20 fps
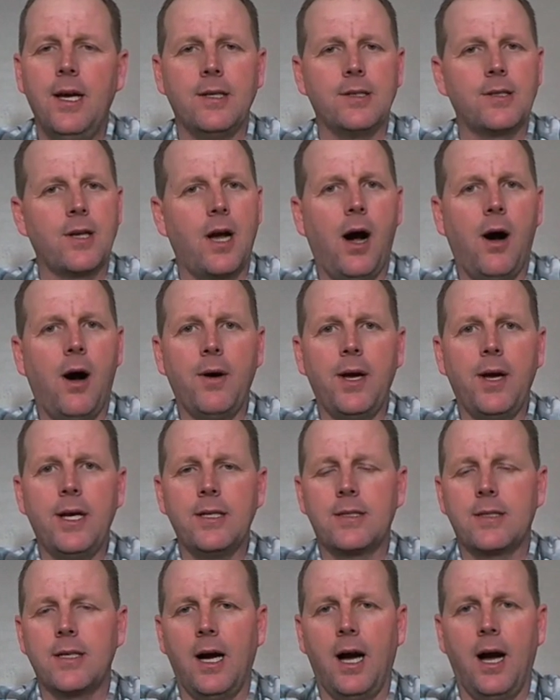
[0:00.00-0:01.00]
As
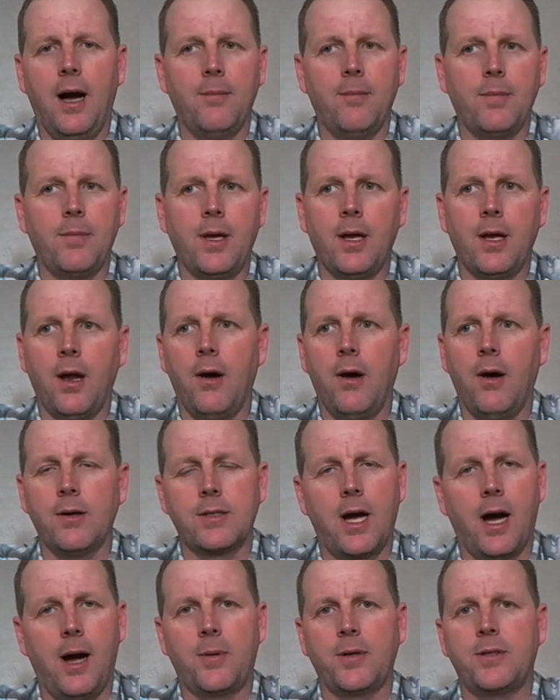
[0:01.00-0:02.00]
always, it's an
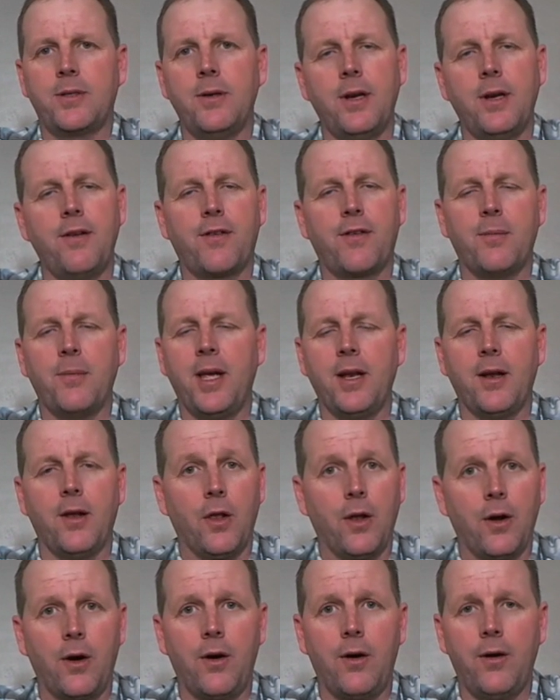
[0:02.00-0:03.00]
opportunity for me to
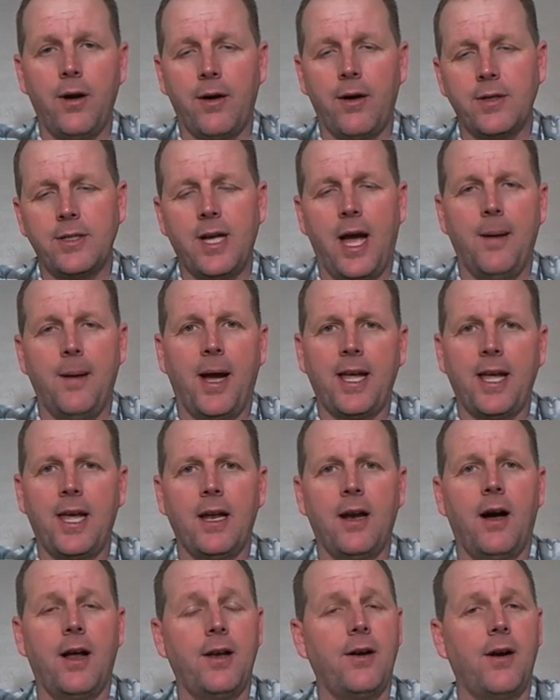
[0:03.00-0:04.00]
learn. Every time I
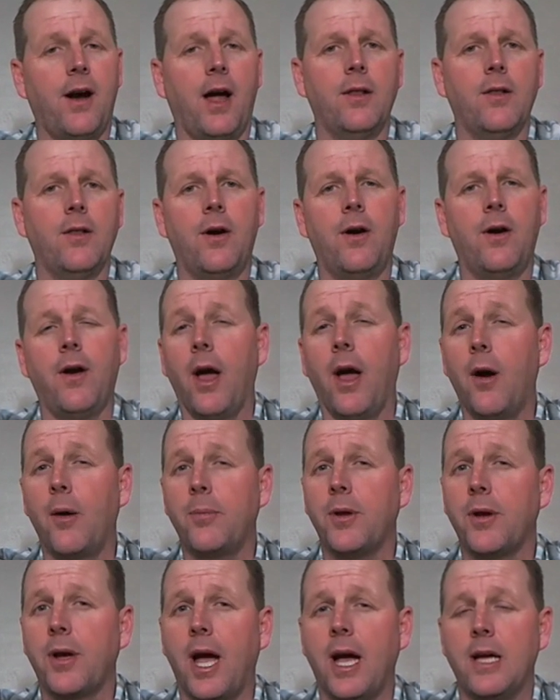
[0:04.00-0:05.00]
get on here, I learn. I
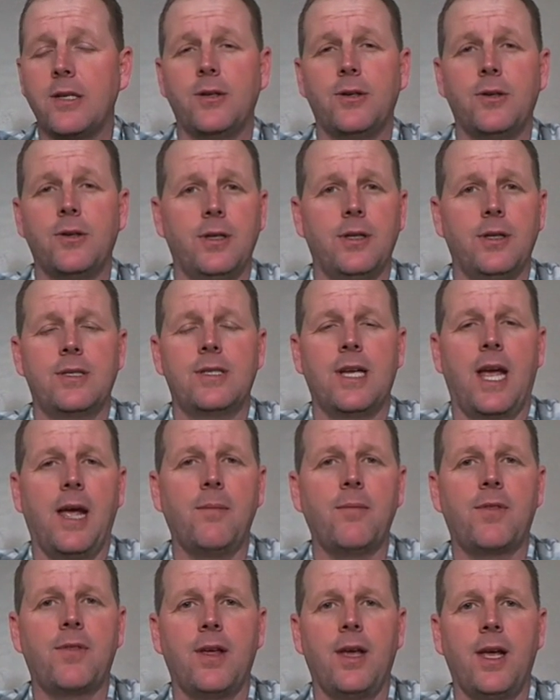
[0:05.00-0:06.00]
hope you guys are doing the
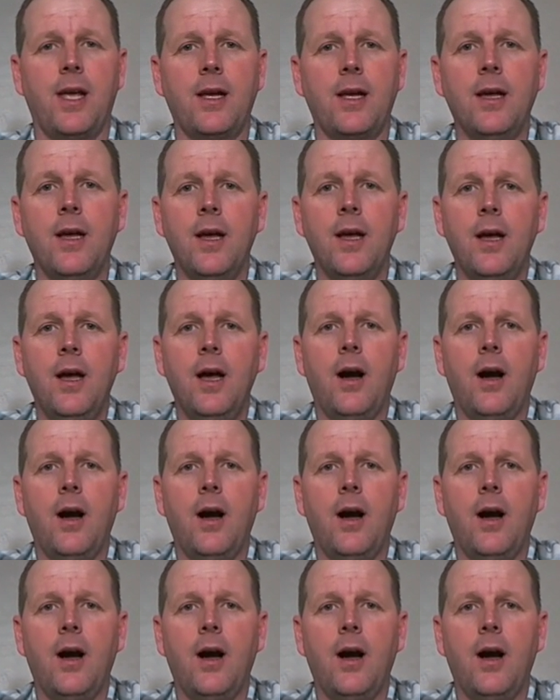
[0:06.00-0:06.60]
same thing.